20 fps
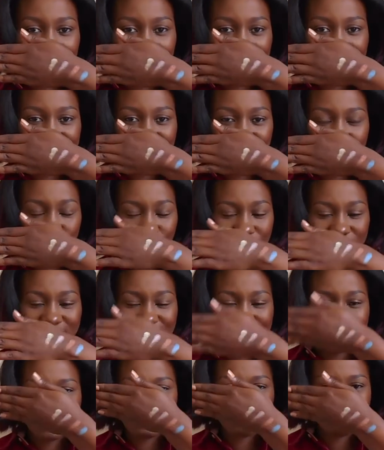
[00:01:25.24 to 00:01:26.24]
It's not
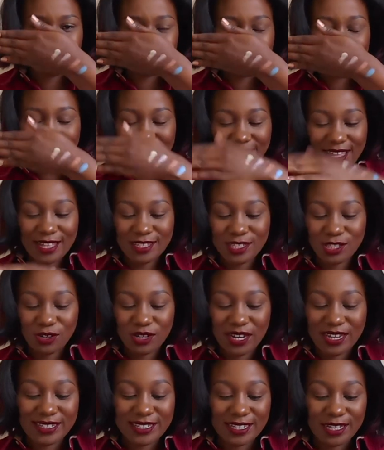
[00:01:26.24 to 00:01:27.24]

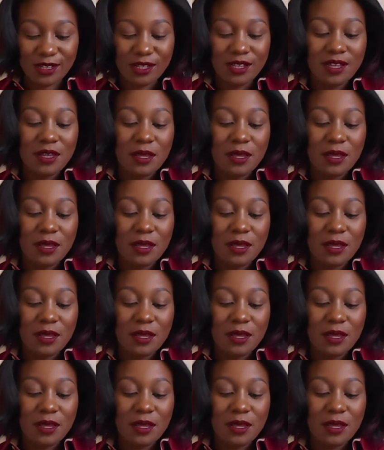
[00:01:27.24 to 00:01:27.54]
ideal.